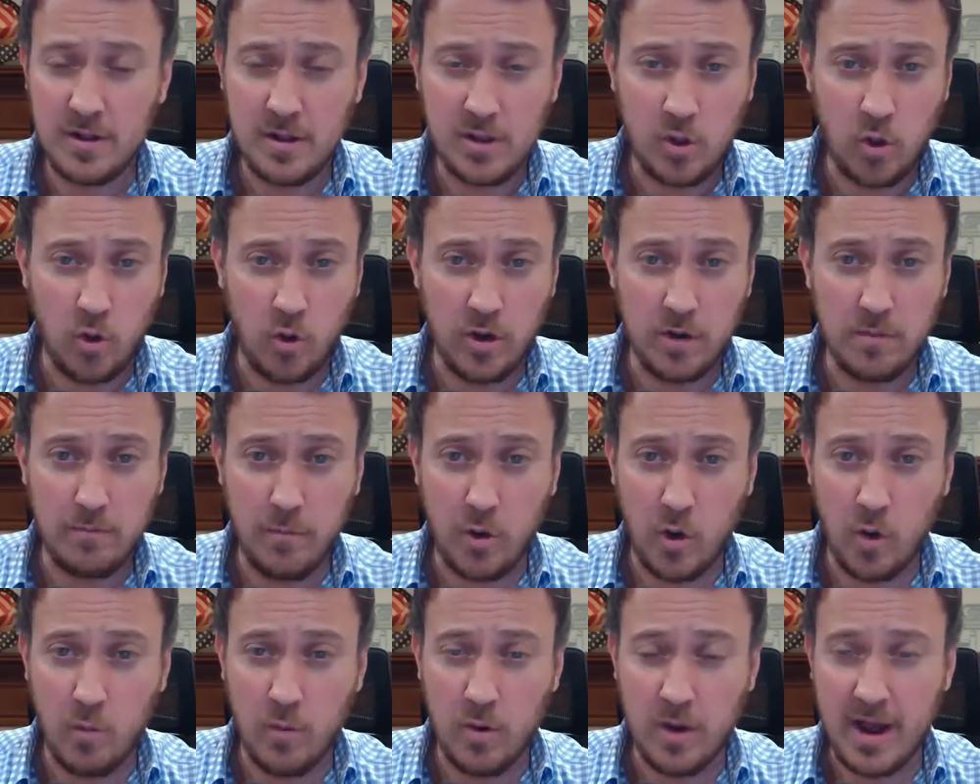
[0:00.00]
Lauren
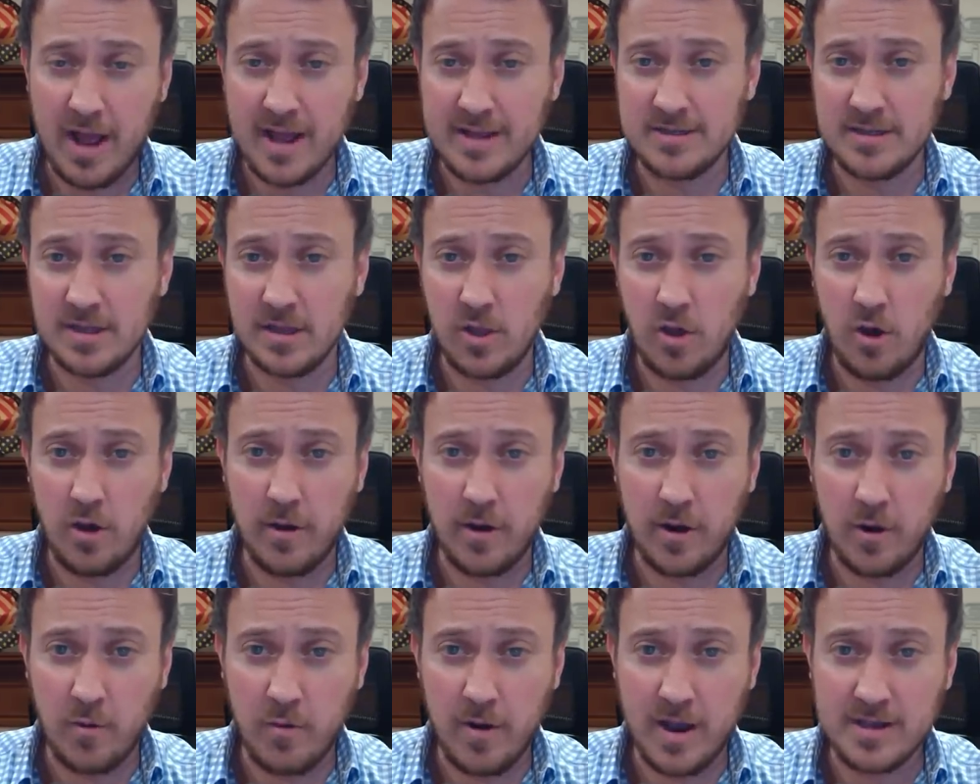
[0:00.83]
Boebert has a
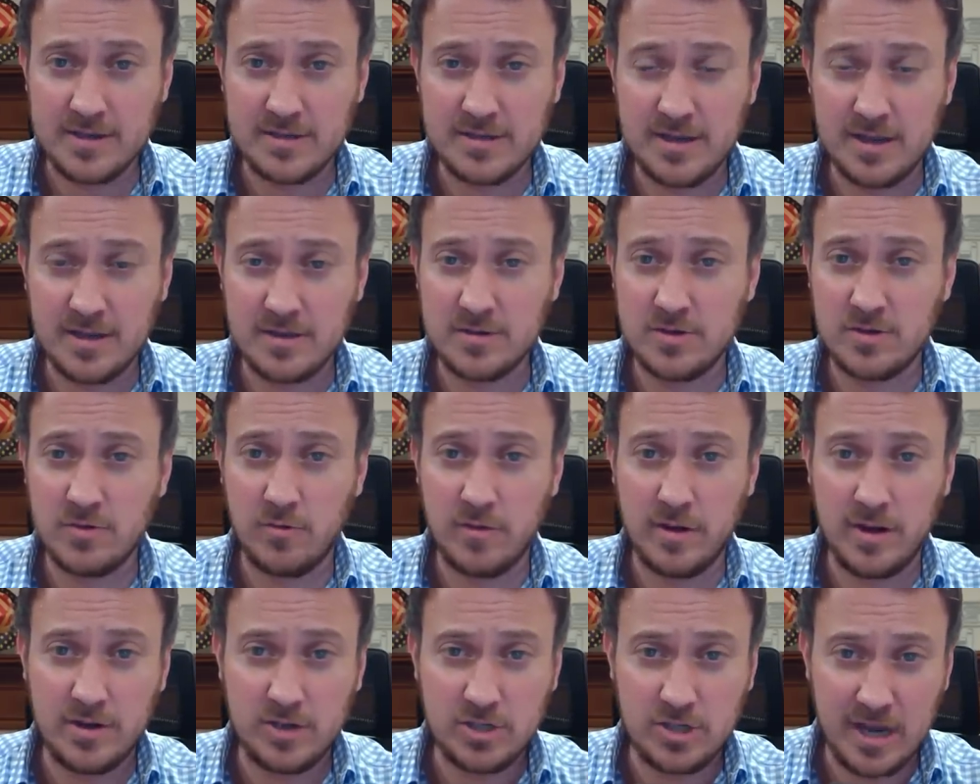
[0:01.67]
long arrest
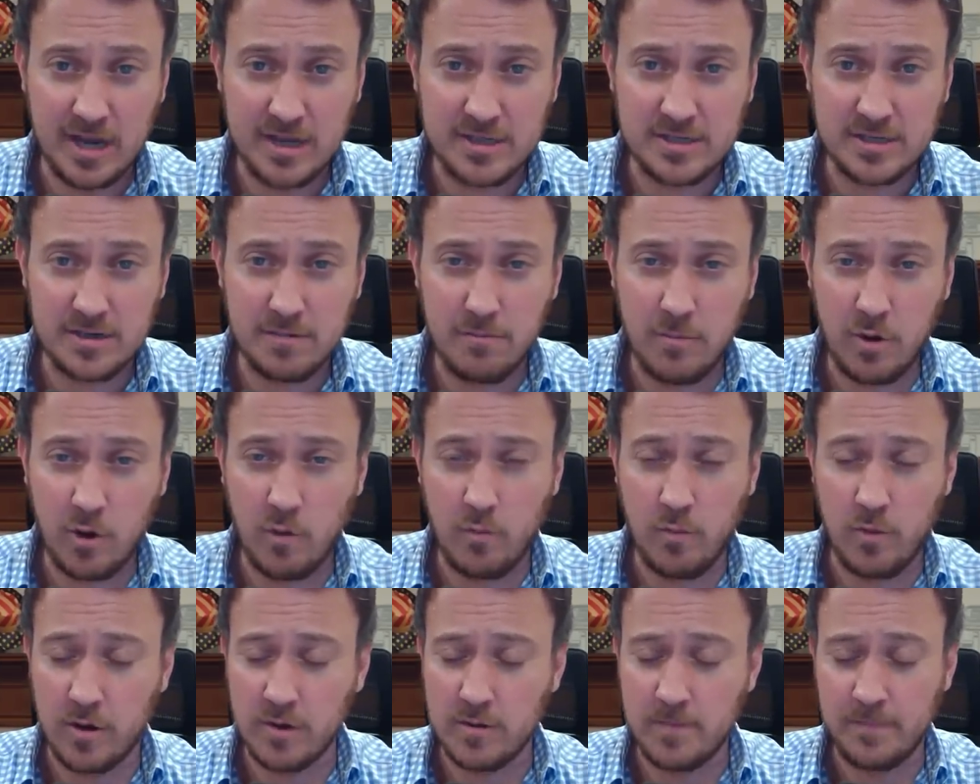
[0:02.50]
history. Jayson
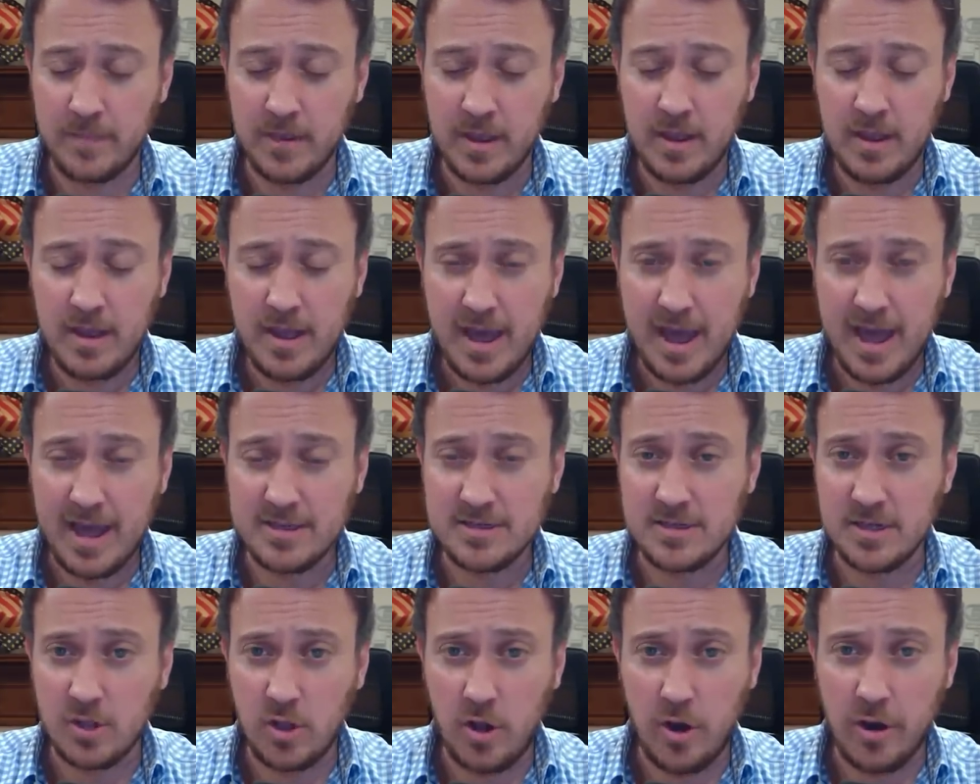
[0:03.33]
Boebert
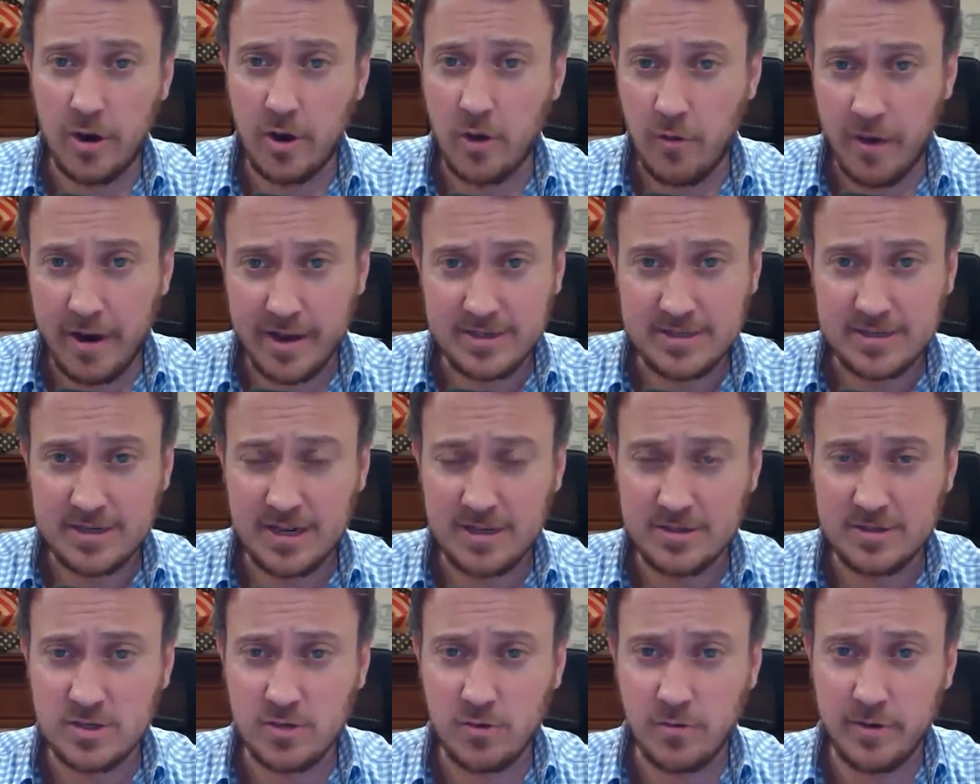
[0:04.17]
has a long arrest
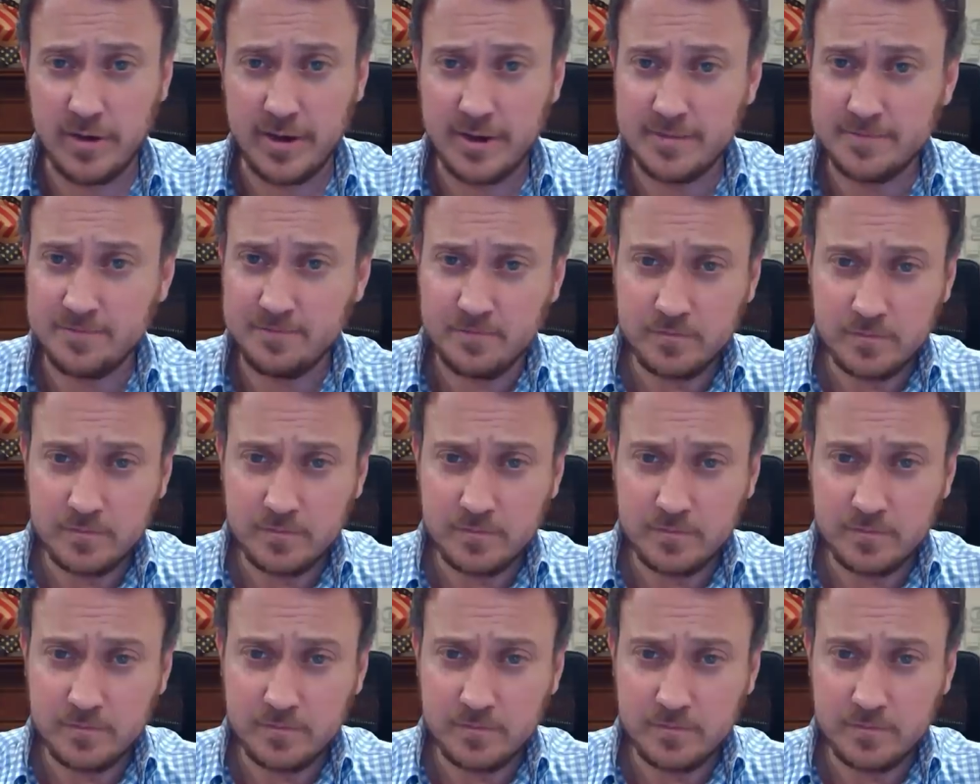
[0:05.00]
history.